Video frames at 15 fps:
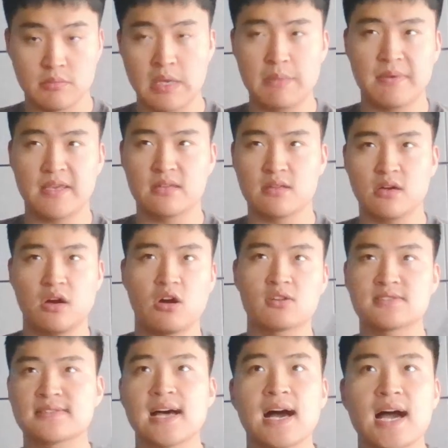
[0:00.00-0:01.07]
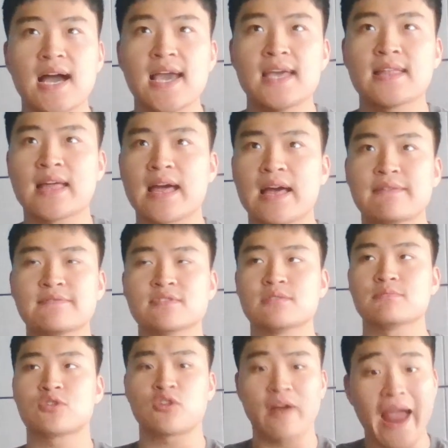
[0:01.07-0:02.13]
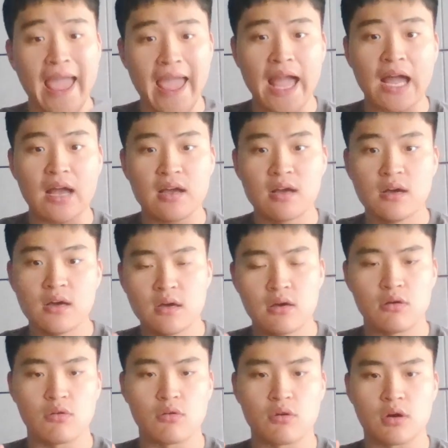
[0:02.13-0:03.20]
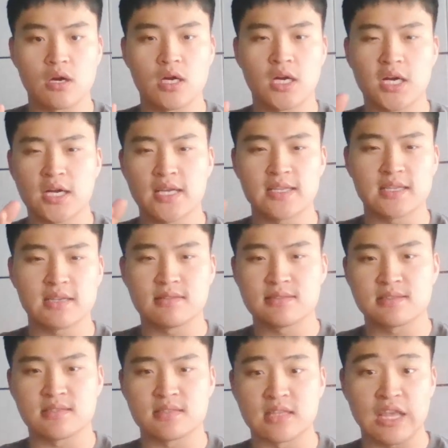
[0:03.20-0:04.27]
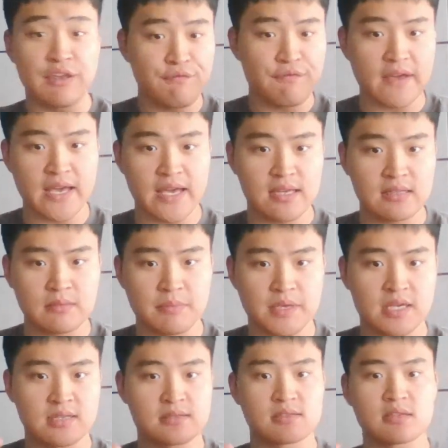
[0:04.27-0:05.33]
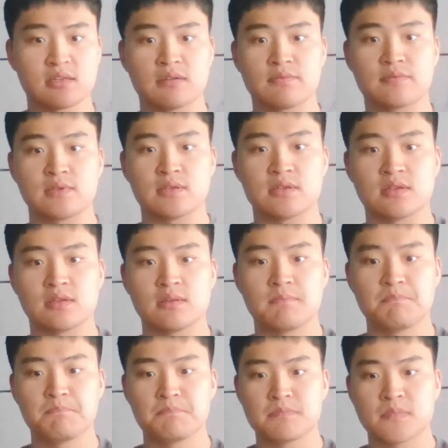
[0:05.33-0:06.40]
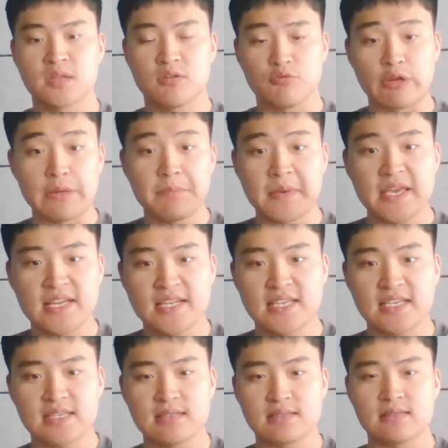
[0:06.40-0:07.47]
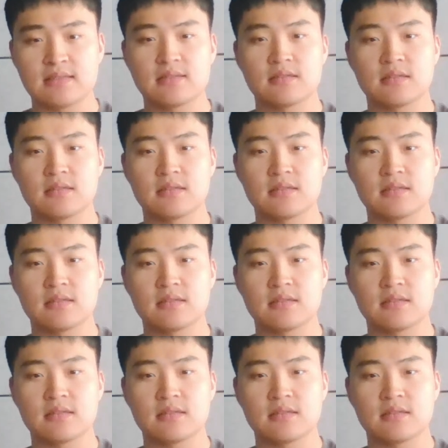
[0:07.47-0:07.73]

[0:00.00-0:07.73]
Maybe the oxide has some crack, or it has a defect because of the repeated